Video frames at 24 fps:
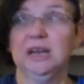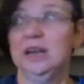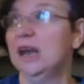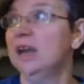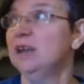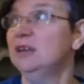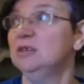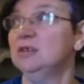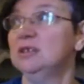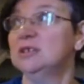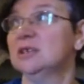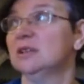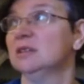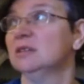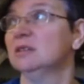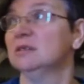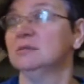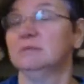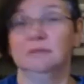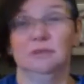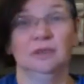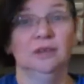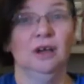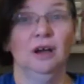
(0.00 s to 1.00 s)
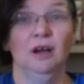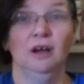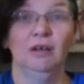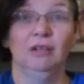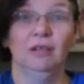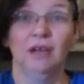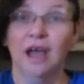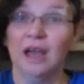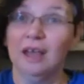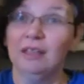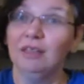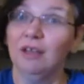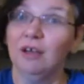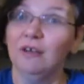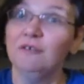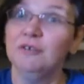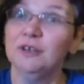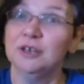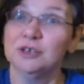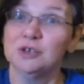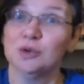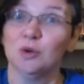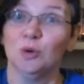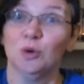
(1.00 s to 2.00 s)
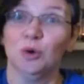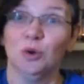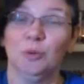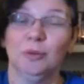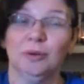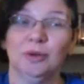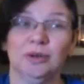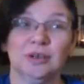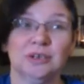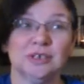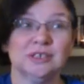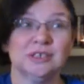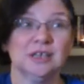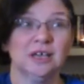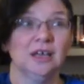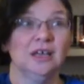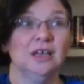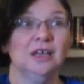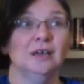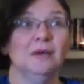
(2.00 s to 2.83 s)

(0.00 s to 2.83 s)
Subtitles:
And I used to, I love his older books.